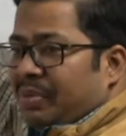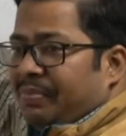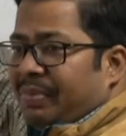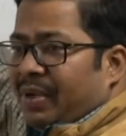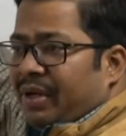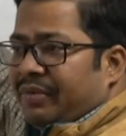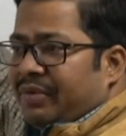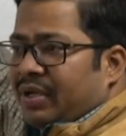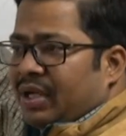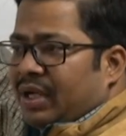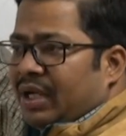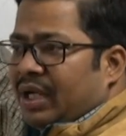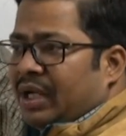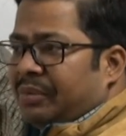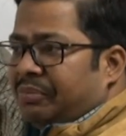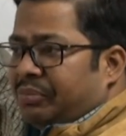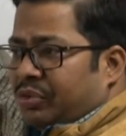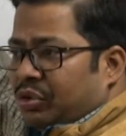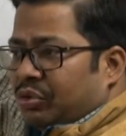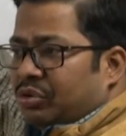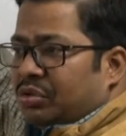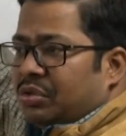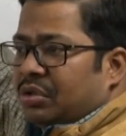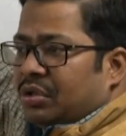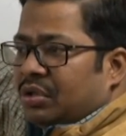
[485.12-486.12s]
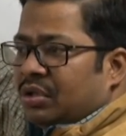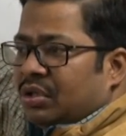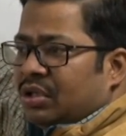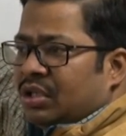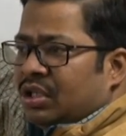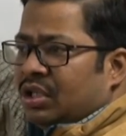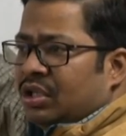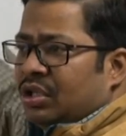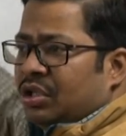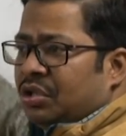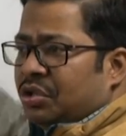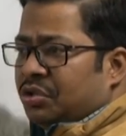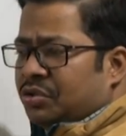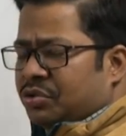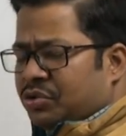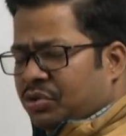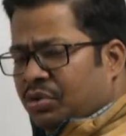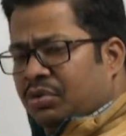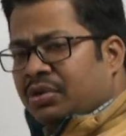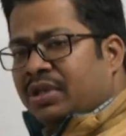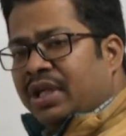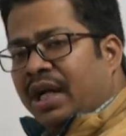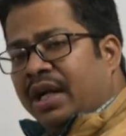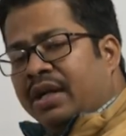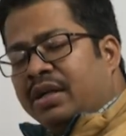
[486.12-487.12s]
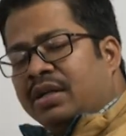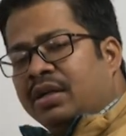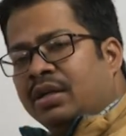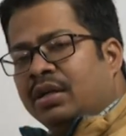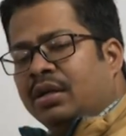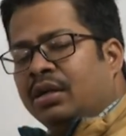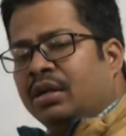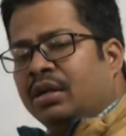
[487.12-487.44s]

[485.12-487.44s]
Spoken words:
power m2, so that